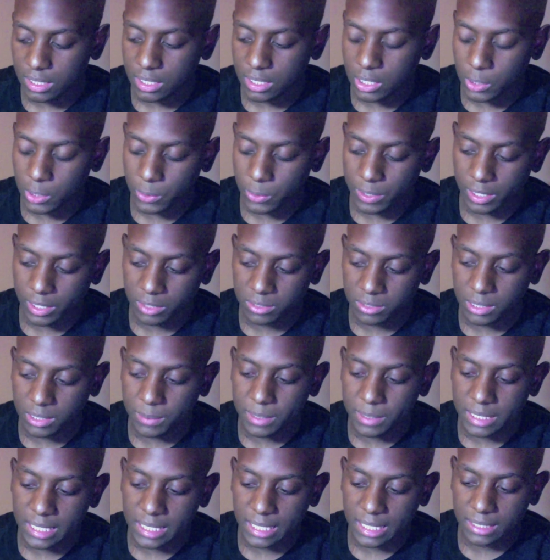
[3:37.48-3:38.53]
go in. I'll see my
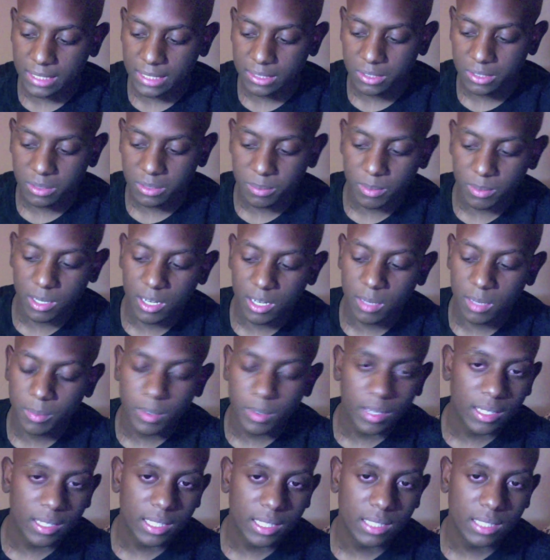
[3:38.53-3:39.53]
doctor tomorrow. Probably get